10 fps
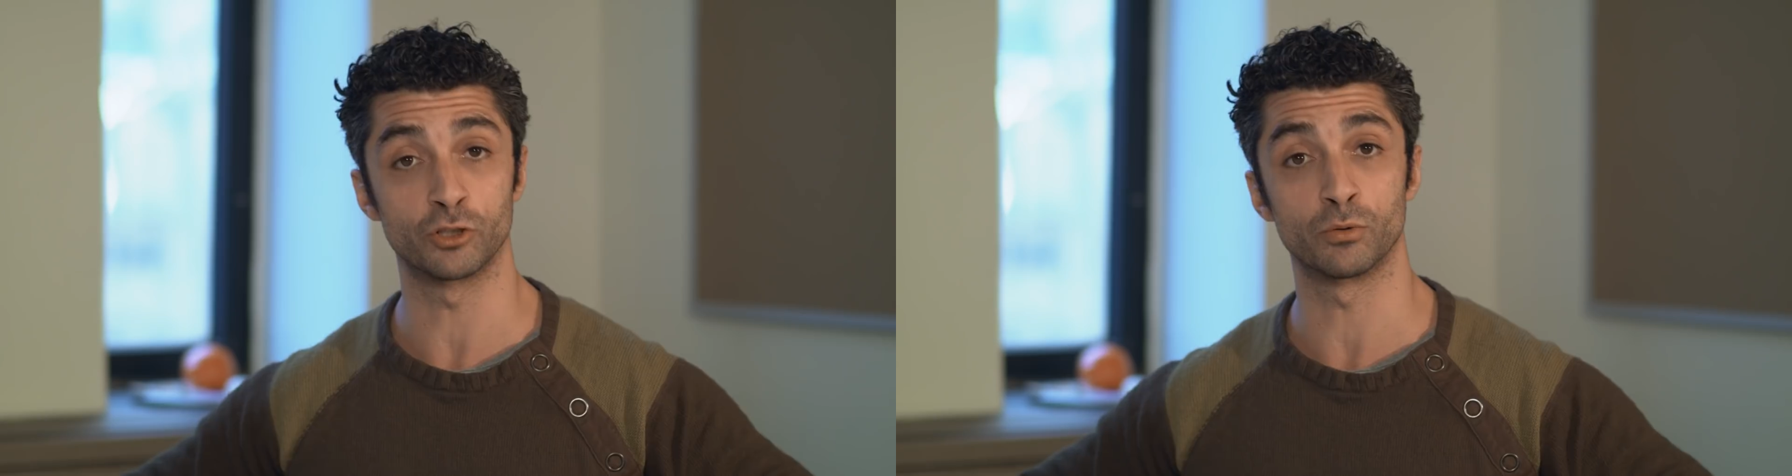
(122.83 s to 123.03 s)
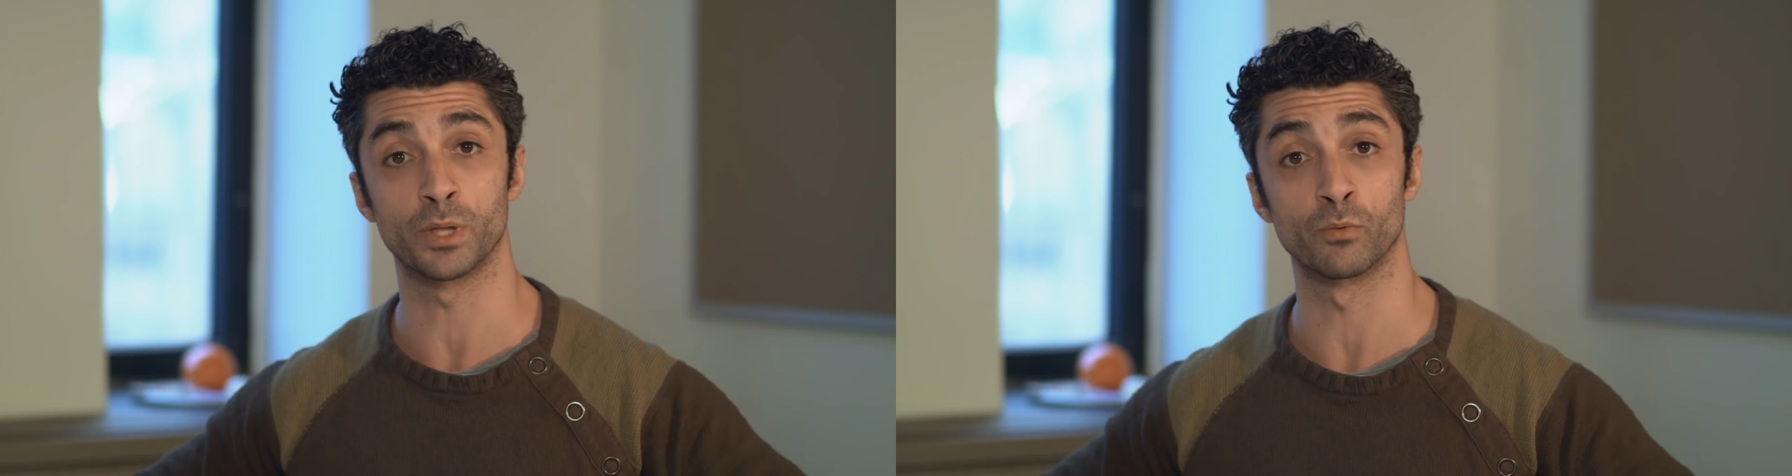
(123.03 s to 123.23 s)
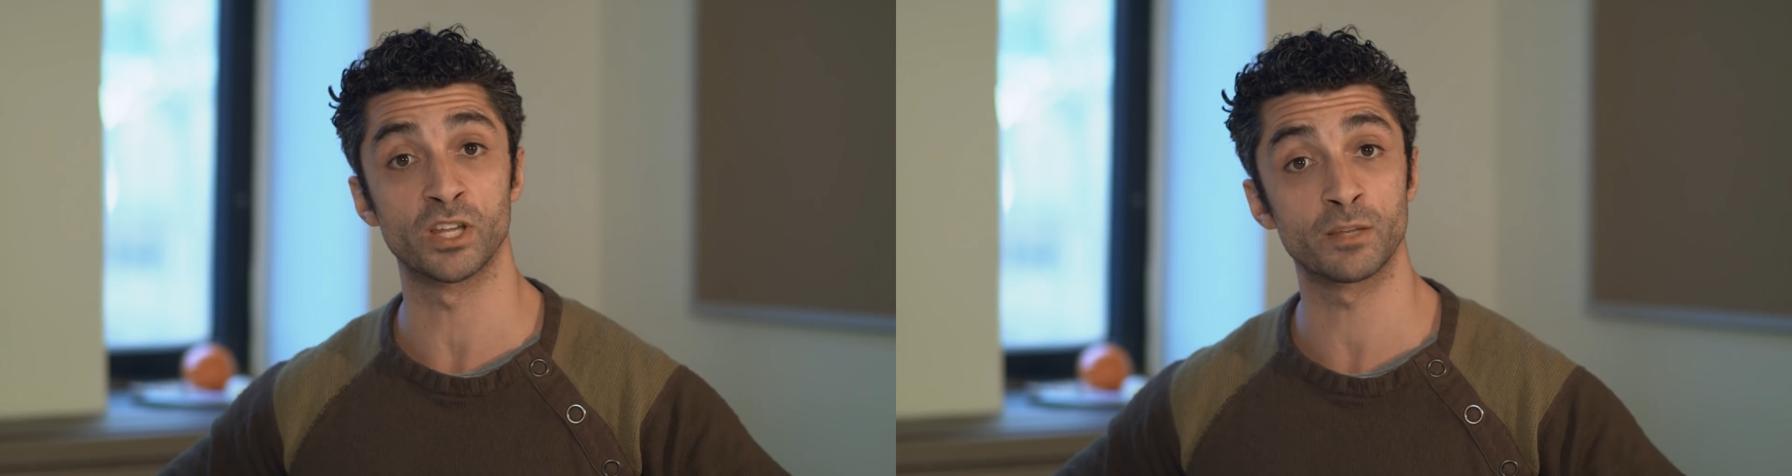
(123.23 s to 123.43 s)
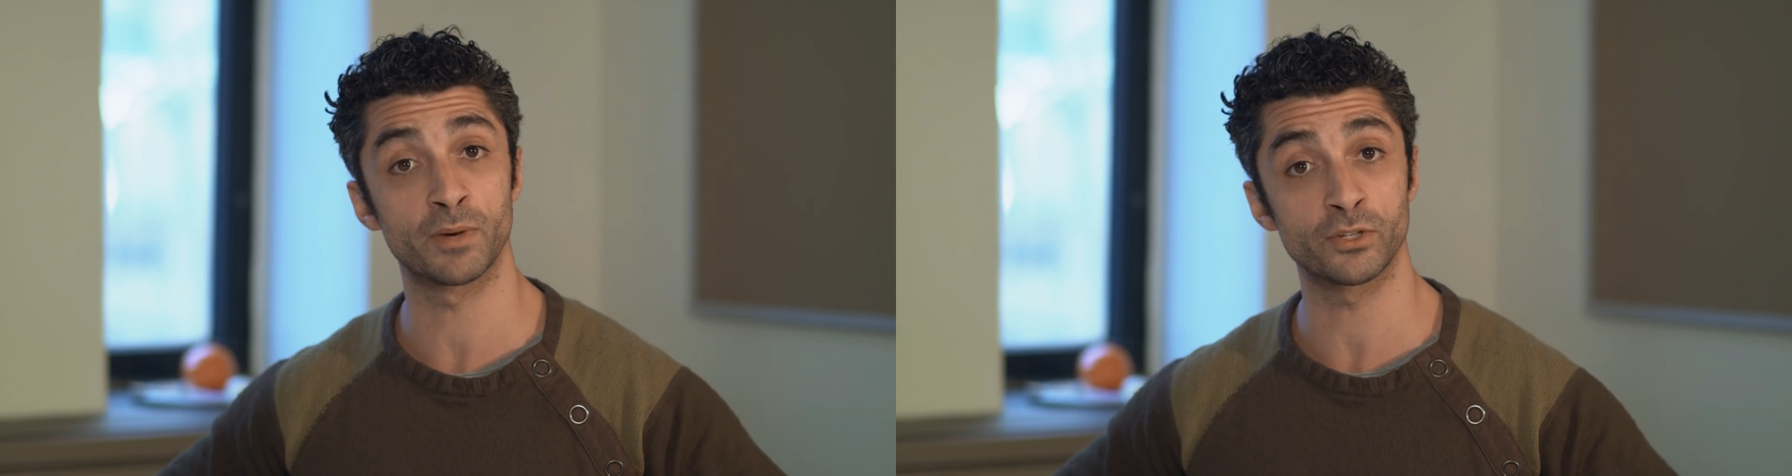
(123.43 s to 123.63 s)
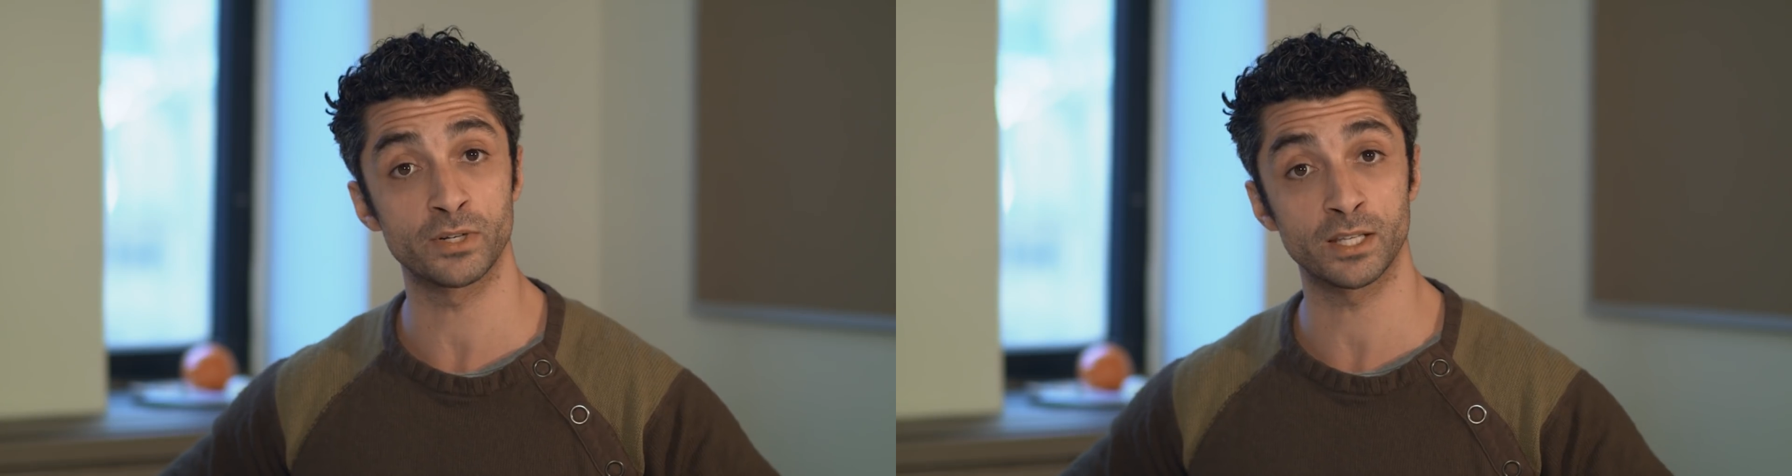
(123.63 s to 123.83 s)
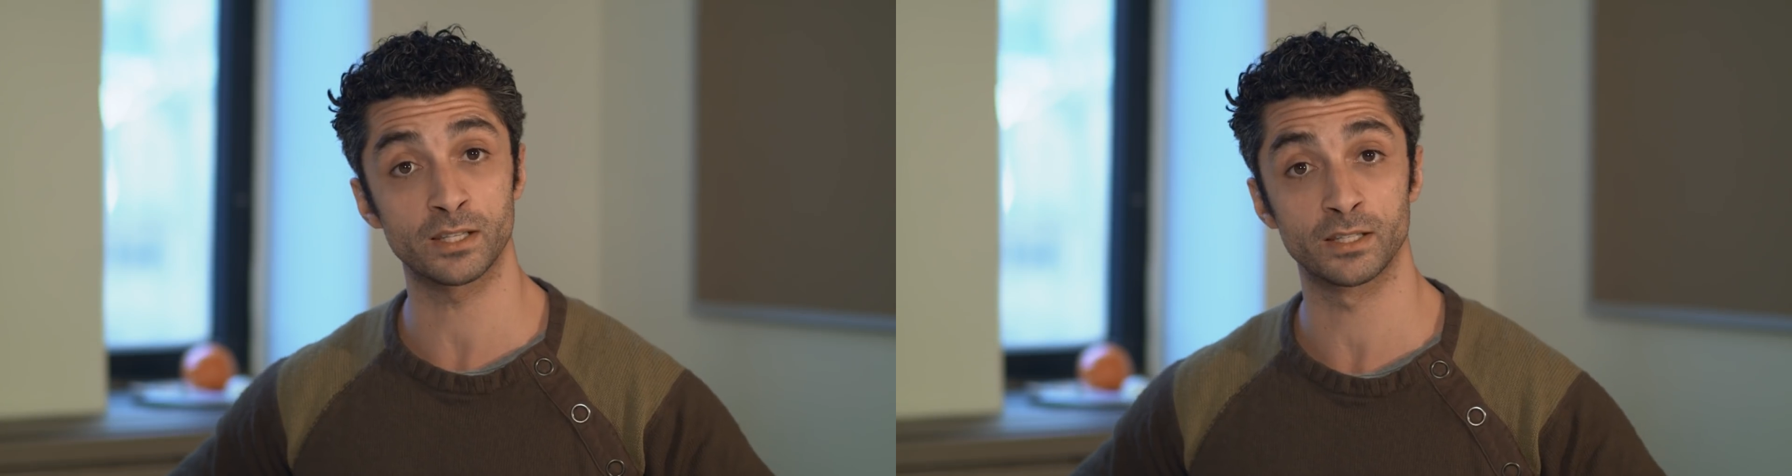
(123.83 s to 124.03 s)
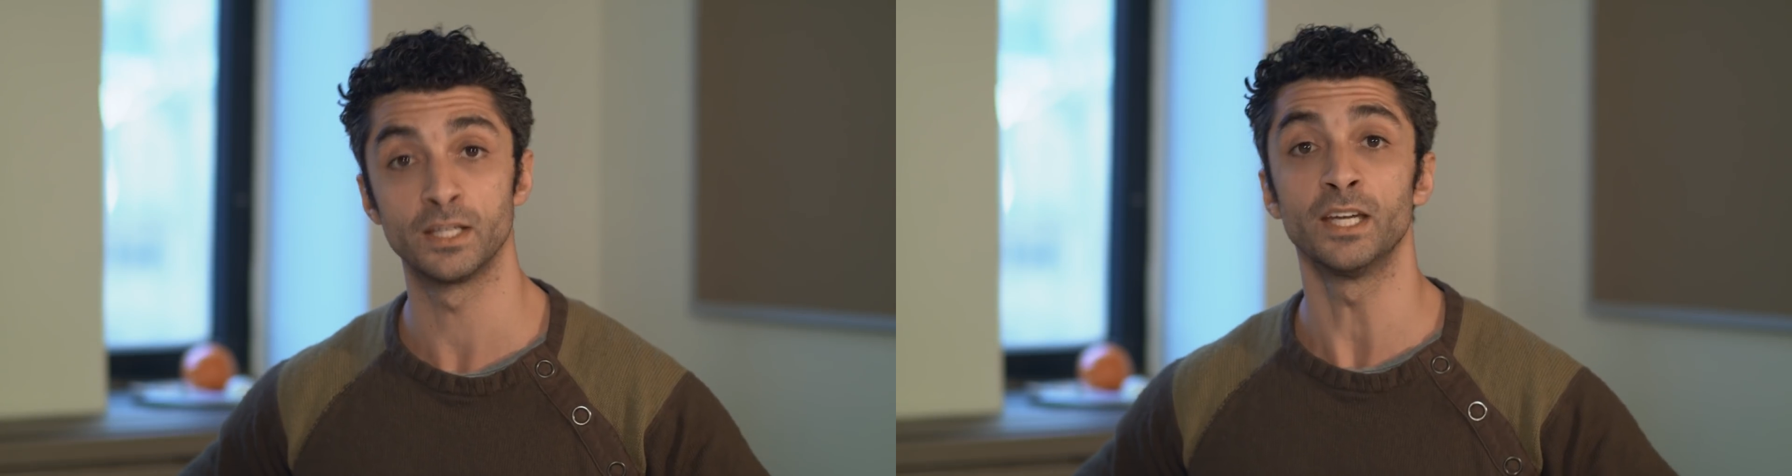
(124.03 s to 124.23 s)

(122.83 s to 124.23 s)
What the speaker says: do it with a rhythm underneath.